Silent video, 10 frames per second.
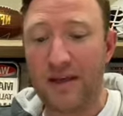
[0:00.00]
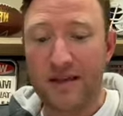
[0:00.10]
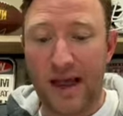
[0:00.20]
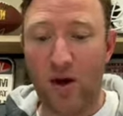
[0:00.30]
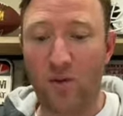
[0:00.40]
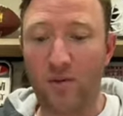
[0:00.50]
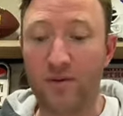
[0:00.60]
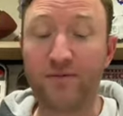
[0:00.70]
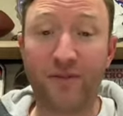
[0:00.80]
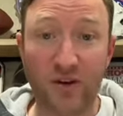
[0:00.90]
Now,
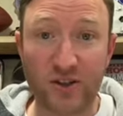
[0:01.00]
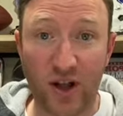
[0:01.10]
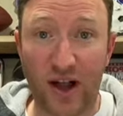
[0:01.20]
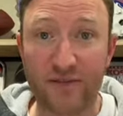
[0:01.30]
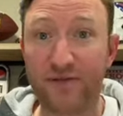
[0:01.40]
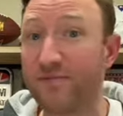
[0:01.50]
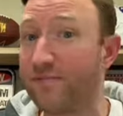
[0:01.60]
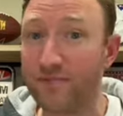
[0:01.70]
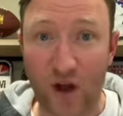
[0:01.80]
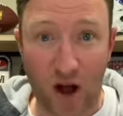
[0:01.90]
first off,
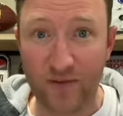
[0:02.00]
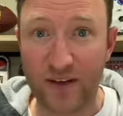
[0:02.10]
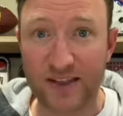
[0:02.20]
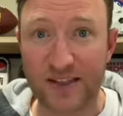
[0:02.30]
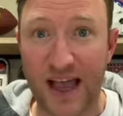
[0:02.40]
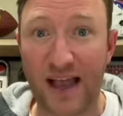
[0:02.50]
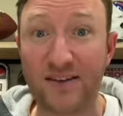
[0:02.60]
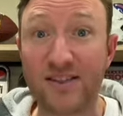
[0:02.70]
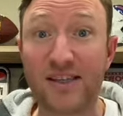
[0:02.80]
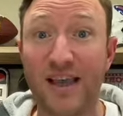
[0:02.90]
obvious
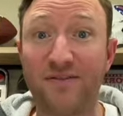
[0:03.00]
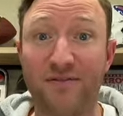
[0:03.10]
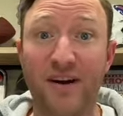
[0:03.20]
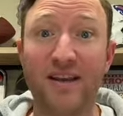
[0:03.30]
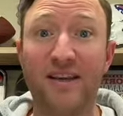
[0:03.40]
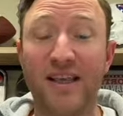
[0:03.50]
stat, San Fran